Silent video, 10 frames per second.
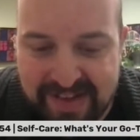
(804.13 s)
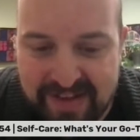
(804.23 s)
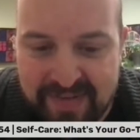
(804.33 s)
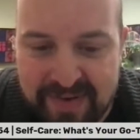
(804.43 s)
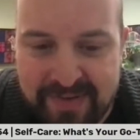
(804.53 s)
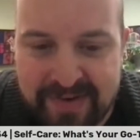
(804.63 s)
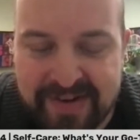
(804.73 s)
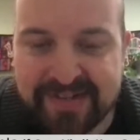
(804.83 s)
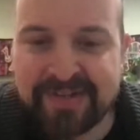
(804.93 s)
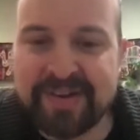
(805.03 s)
I follow her
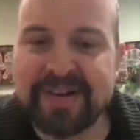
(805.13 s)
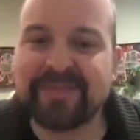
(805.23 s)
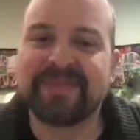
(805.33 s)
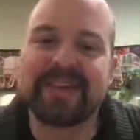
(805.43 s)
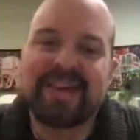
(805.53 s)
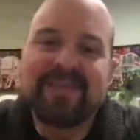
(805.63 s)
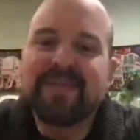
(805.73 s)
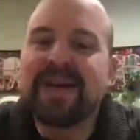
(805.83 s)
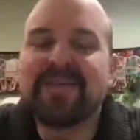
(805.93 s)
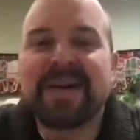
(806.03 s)
on Instagram. I can't.
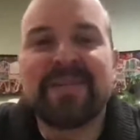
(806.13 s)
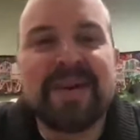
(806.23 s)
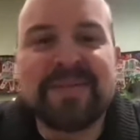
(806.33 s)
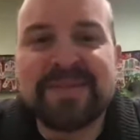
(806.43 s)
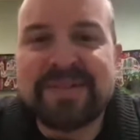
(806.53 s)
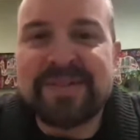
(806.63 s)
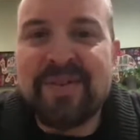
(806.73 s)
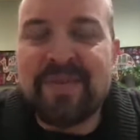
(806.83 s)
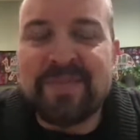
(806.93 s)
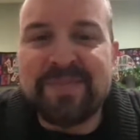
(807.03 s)
I'm just
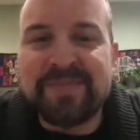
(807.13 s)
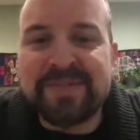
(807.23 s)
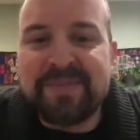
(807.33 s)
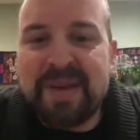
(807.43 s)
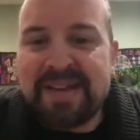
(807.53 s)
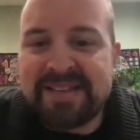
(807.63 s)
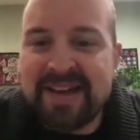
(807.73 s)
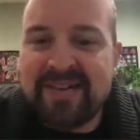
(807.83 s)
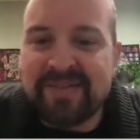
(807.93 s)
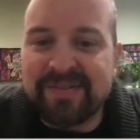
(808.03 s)
so spaced
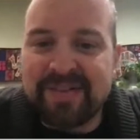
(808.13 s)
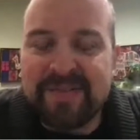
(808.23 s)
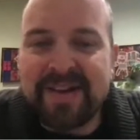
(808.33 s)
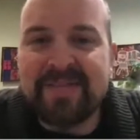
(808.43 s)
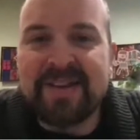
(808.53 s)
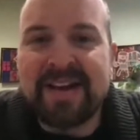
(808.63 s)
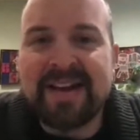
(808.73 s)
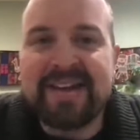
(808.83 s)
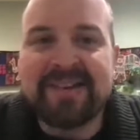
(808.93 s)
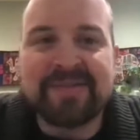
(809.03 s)
out. I'm not even
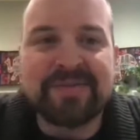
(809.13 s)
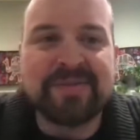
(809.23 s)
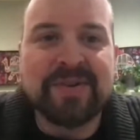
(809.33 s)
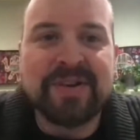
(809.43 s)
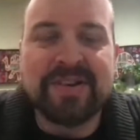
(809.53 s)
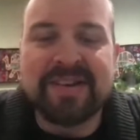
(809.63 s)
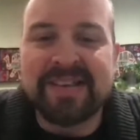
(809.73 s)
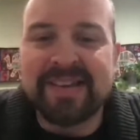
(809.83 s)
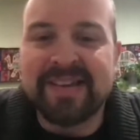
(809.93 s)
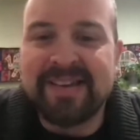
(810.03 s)
high or drunk or
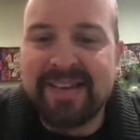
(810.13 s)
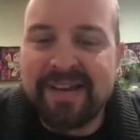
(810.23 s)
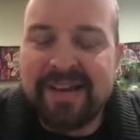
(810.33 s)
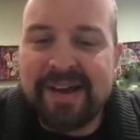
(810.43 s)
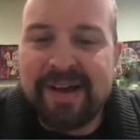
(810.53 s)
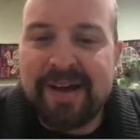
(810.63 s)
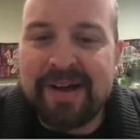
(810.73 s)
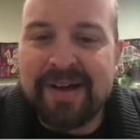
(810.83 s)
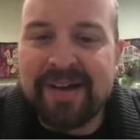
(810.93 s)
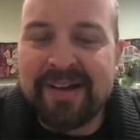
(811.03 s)
anything.
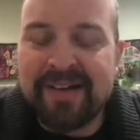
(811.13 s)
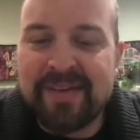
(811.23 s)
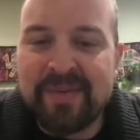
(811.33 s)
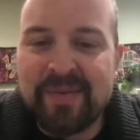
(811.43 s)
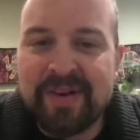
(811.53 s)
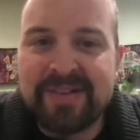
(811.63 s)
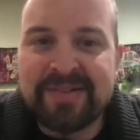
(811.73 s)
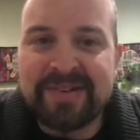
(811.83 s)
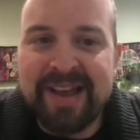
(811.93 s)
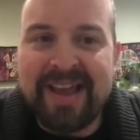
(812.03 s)
What is
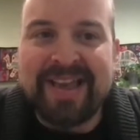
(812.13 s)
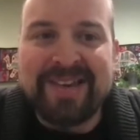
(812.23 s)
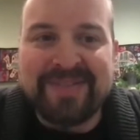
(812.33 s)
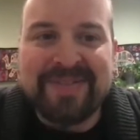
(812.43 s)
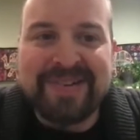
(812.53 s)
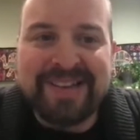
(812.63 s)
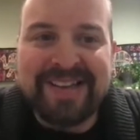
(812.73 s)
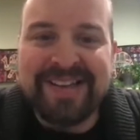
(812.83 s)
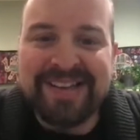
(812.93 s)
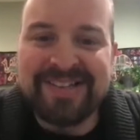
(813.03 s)
her name?
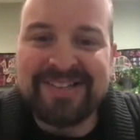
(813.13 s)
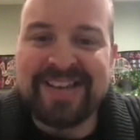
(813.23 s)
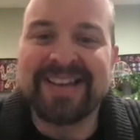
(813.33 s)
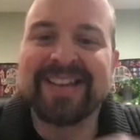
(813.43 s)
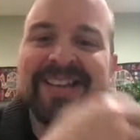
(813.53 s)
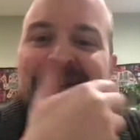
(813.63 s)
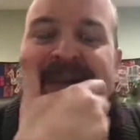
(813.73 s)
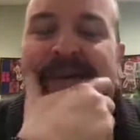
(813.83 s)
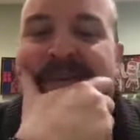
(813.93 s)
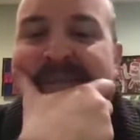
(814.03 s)
Shit.
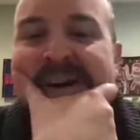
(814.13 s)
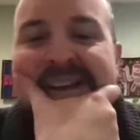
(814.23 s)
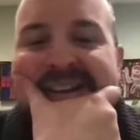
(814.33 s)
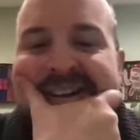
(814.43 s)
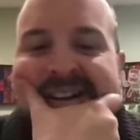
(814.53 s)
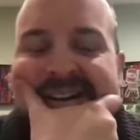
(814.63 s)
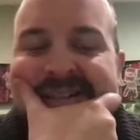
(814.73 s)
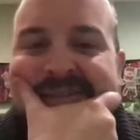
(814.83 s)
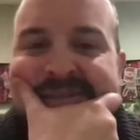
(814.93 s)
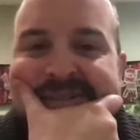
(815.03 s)
But
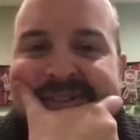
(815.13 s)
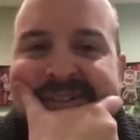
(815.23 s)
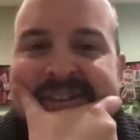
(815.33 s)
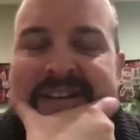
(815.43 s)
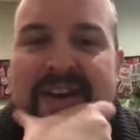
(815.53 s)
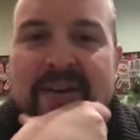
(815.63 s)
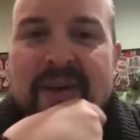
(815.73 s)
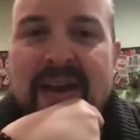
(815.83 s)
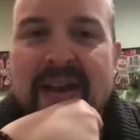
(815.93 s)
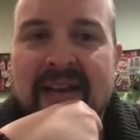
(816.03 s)
she did a
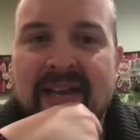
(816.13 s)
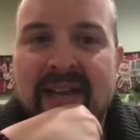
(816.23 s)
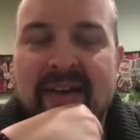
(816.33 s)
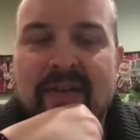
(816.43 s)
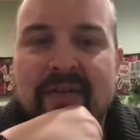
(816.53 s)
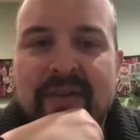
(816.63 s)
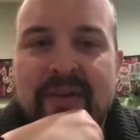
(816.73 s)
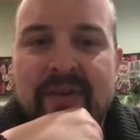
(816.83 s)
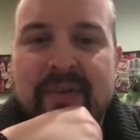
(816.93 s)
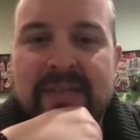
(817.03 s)
great
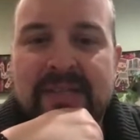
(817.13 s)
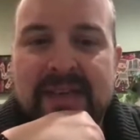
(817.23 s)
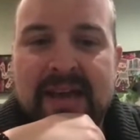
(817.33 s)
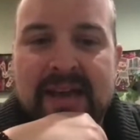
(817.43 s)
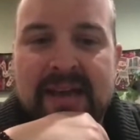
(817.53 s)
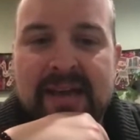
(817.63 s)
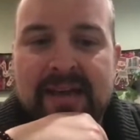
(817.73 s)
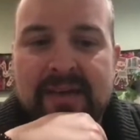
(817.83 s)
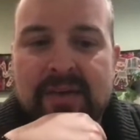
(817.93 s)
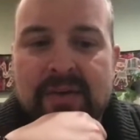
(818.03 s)
interview with this guy
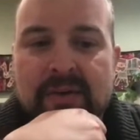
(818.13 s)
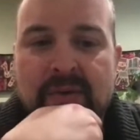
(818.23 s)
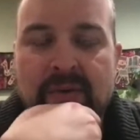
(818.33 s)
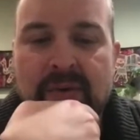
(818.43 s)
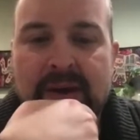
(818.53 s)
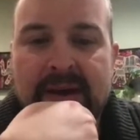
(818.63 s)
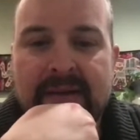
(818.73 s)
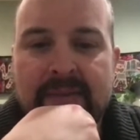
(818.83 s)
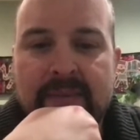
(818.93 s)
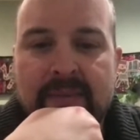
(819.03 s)
who I